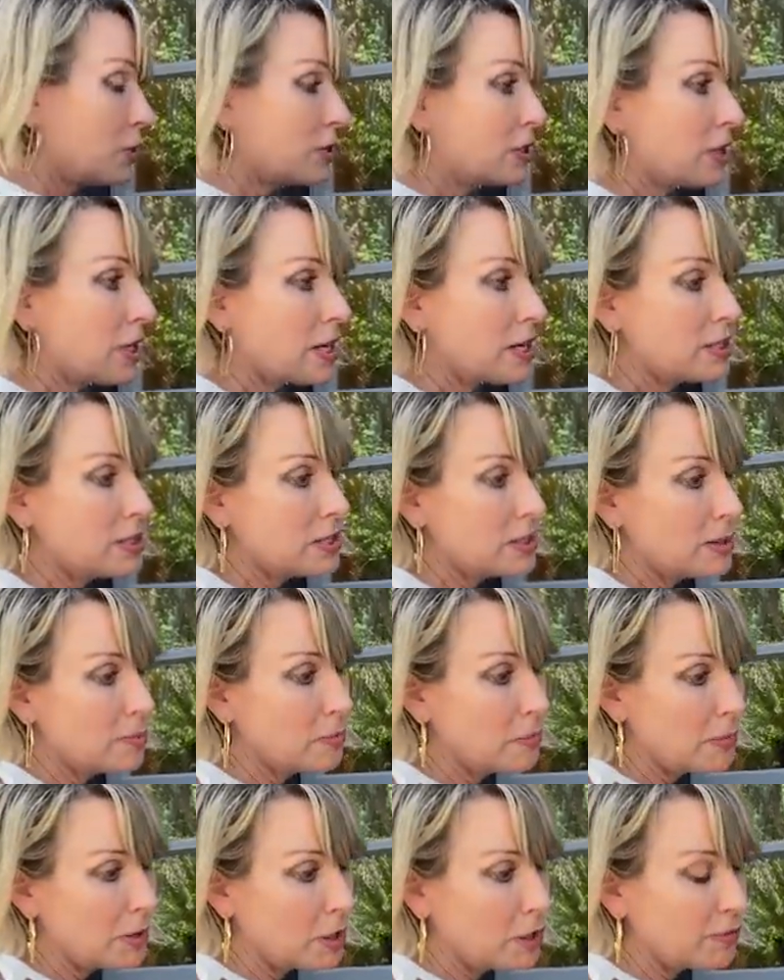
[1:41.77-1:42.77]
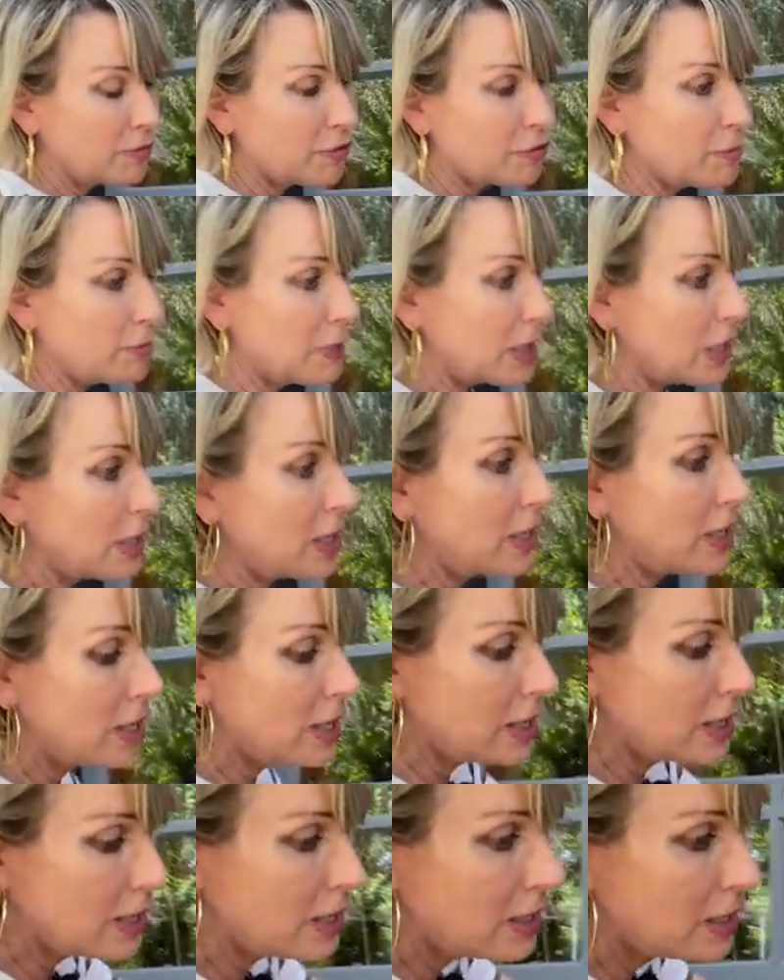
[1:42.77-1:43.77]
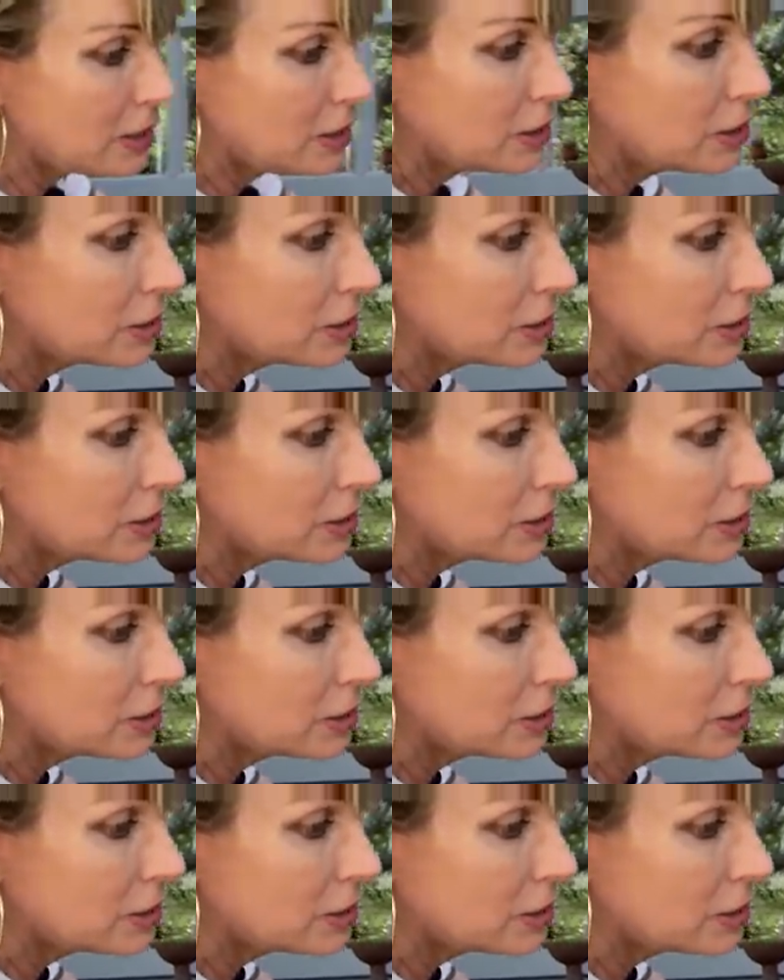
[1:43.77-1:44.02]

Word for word: was custom built for me. It